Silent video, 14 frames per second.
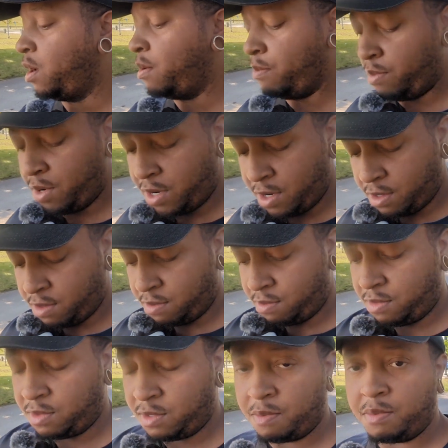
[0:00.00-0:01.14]
But
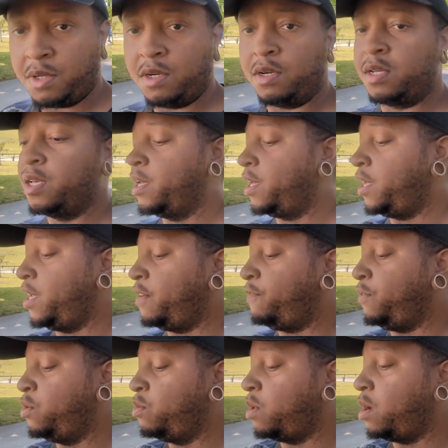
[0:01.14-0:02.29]
there's a bug. If
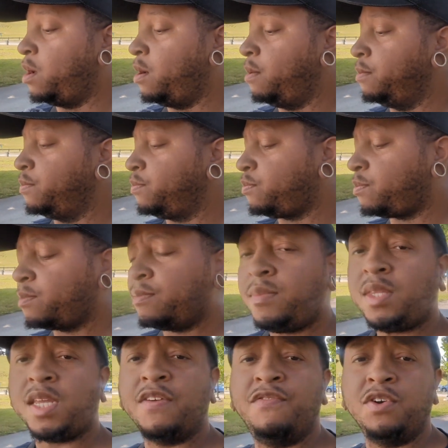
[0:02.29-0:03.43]
you
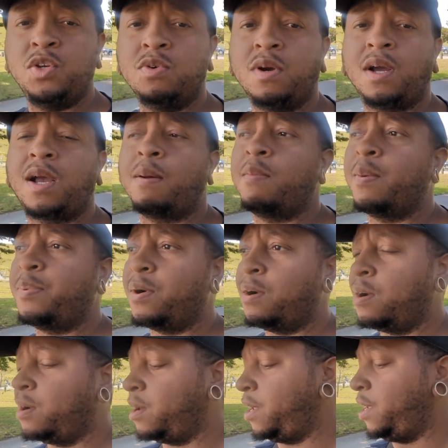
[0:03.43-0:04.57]
do come upon
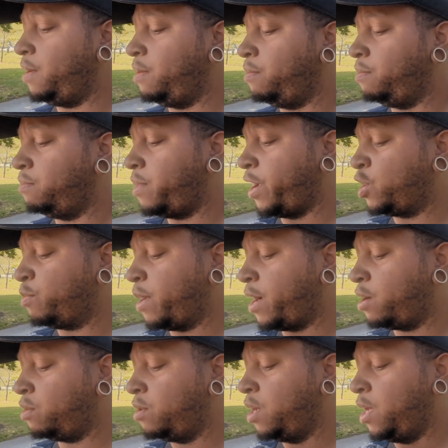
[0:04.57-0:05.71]
a max
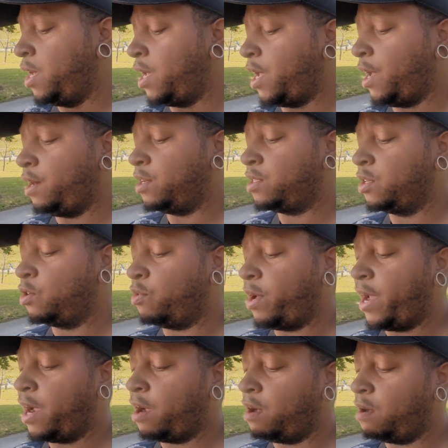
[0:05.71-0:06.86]
battle and this little
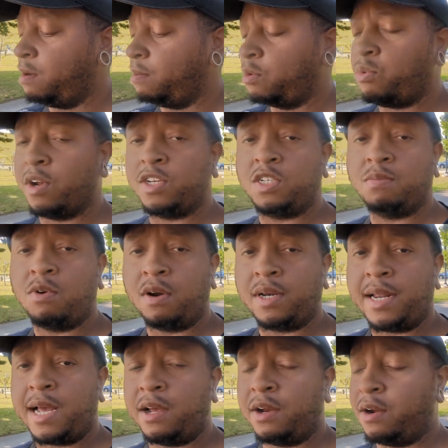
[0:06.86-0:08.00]
question mark
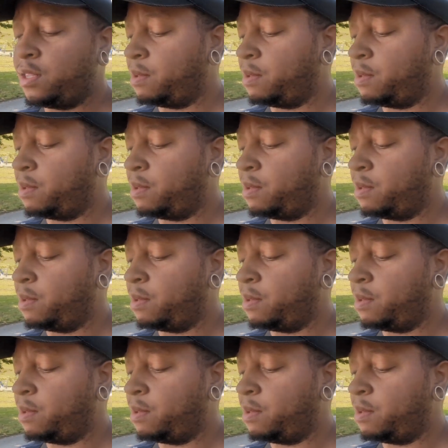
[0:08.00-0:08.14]
down here at the